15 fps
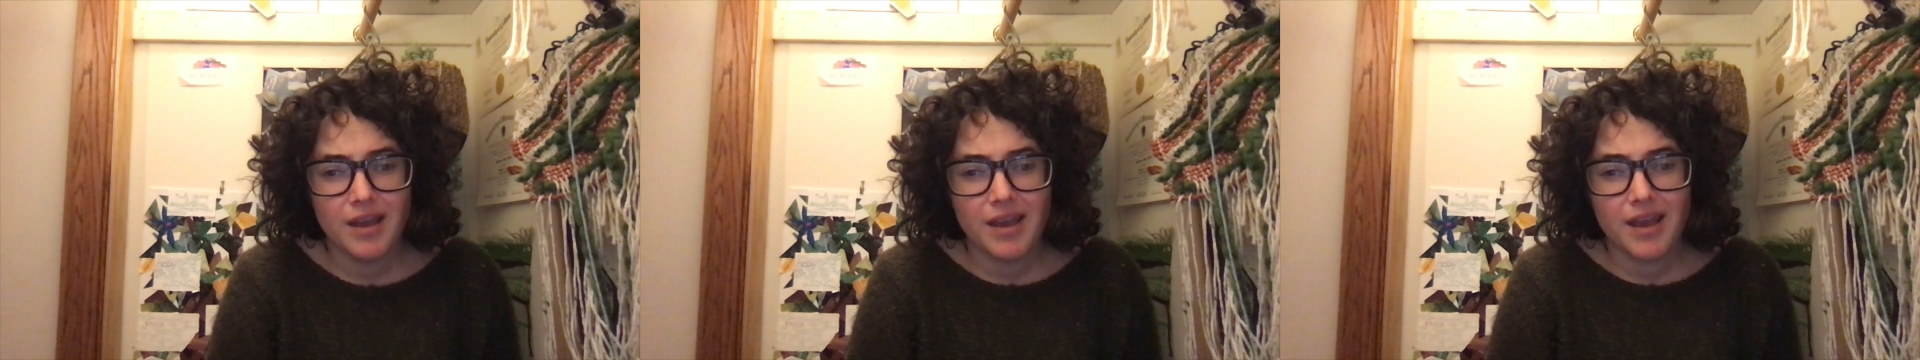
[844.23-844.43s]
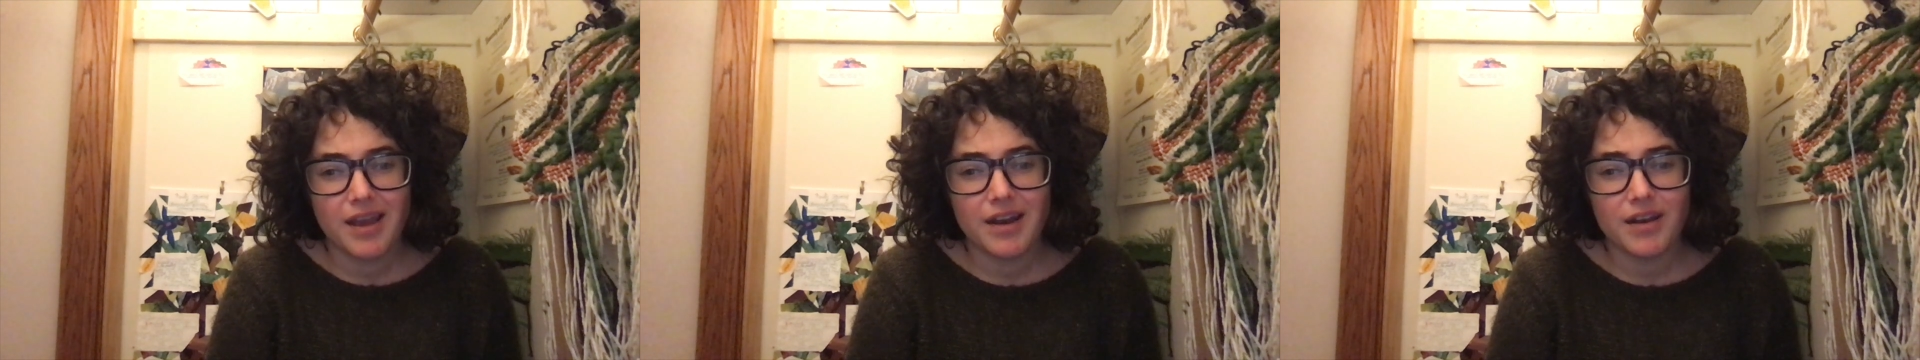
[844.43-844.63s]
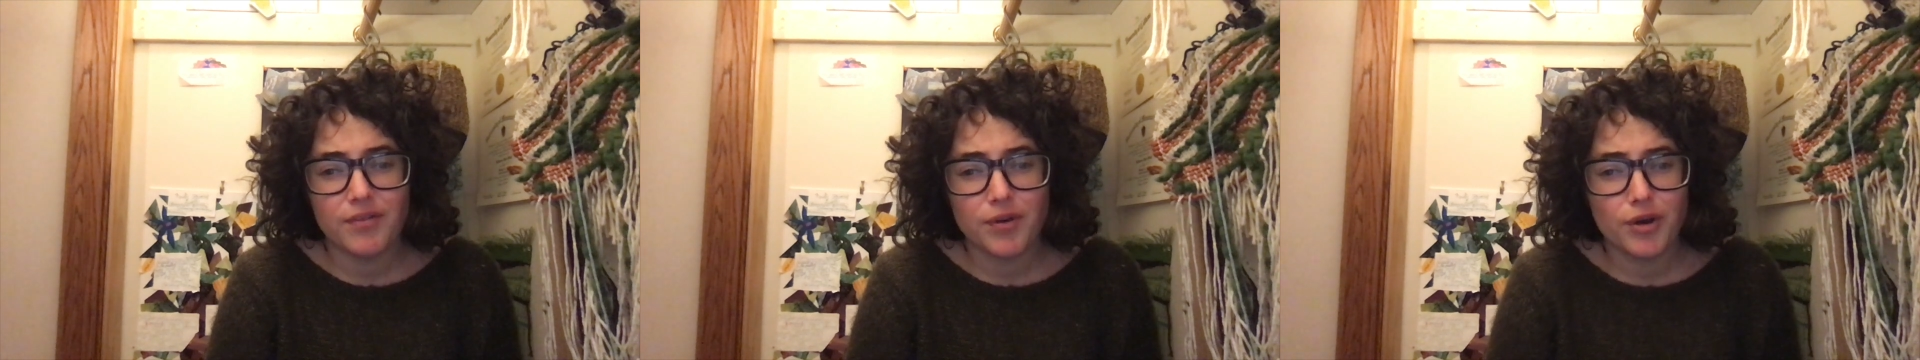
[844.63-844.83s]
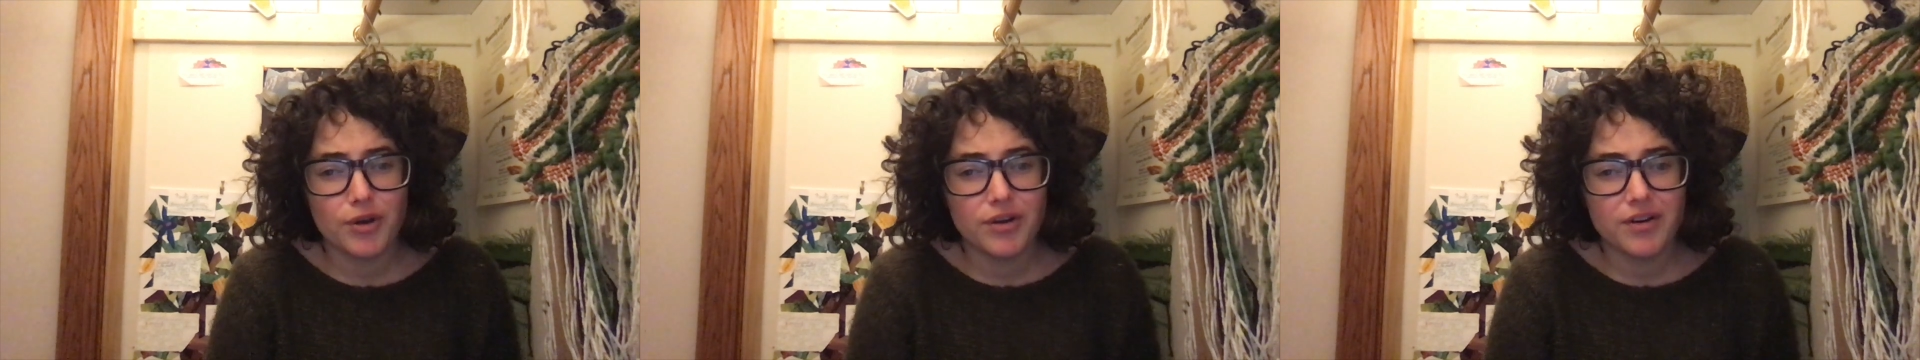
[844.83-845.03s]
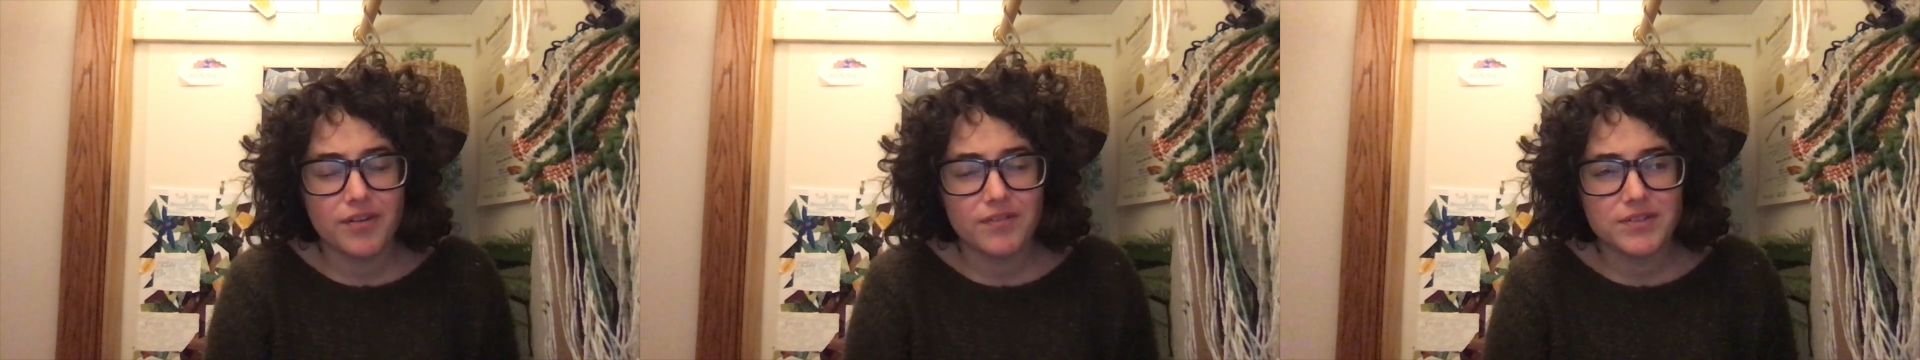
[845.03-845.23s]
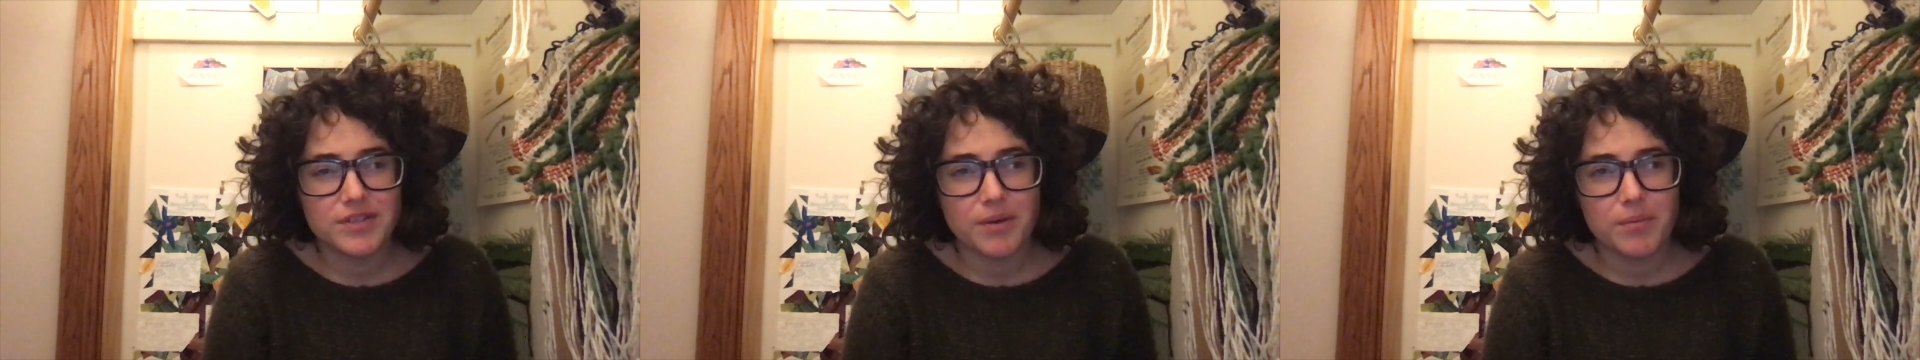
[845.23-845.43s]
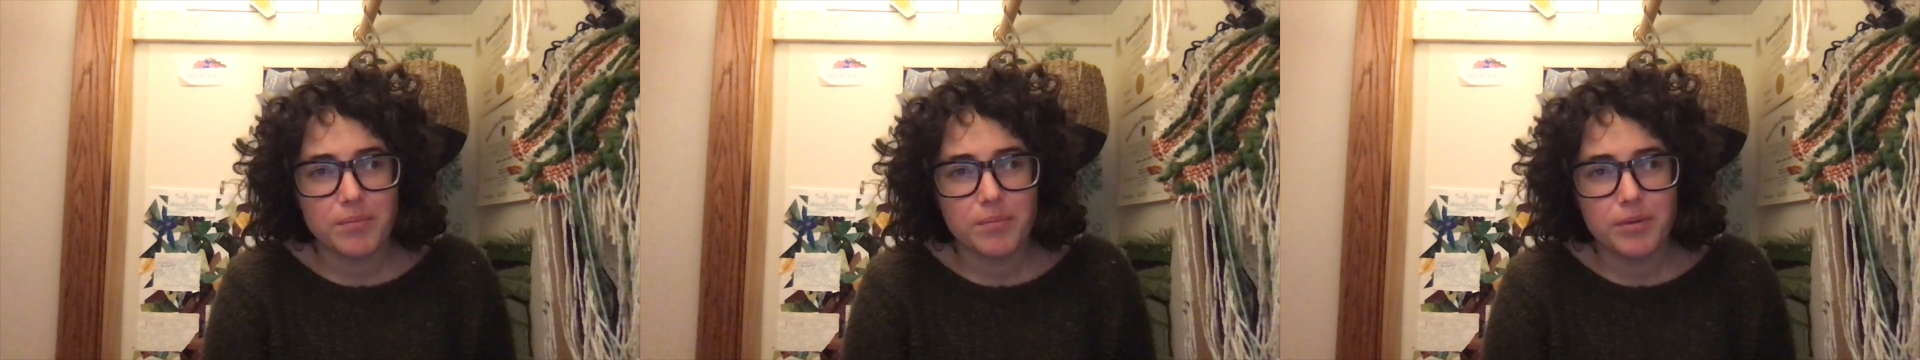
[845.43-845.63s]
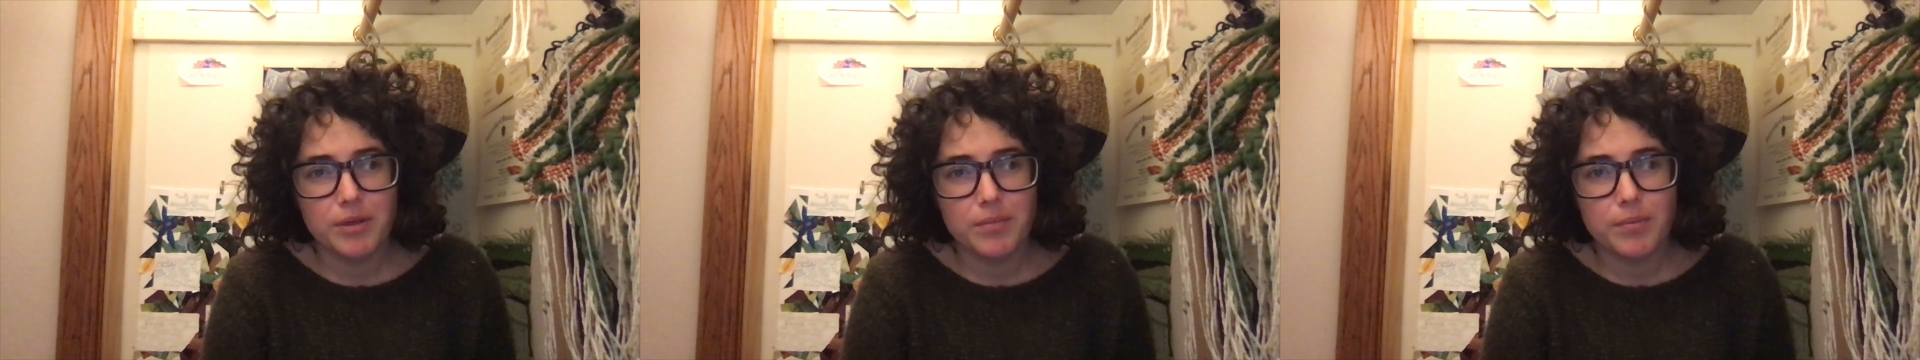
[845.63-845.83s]
And I've heard of some
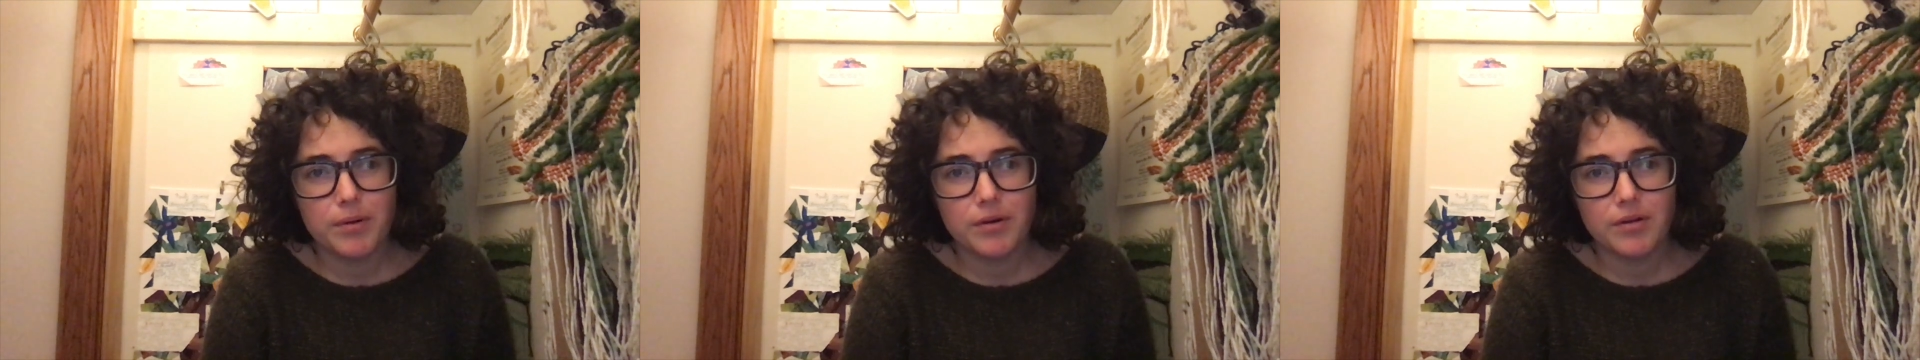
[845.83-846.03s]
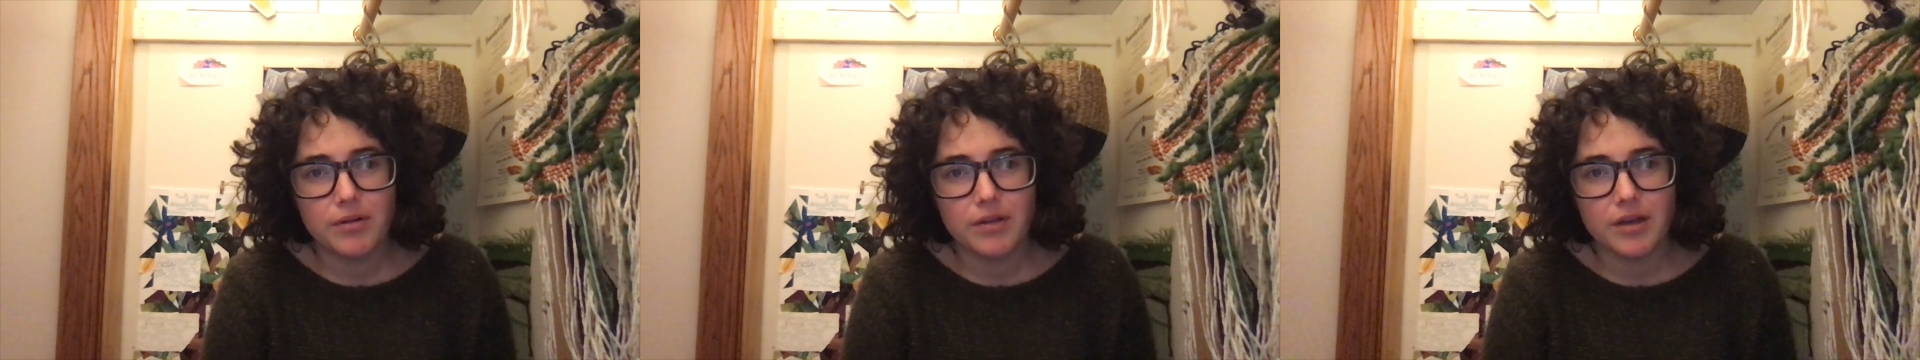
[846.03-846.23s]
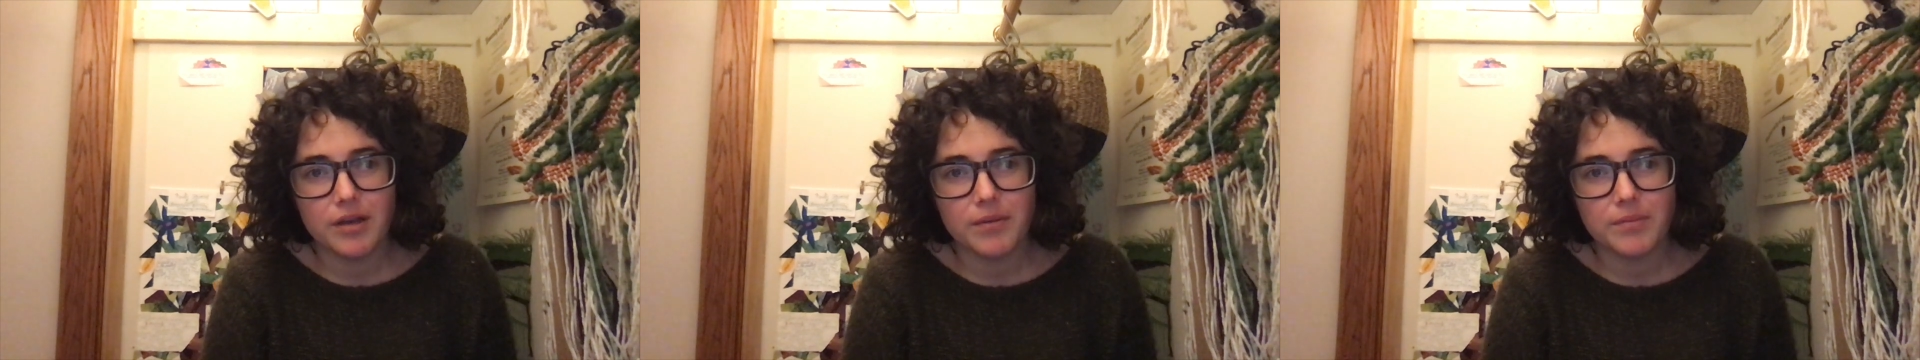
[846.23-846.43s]
people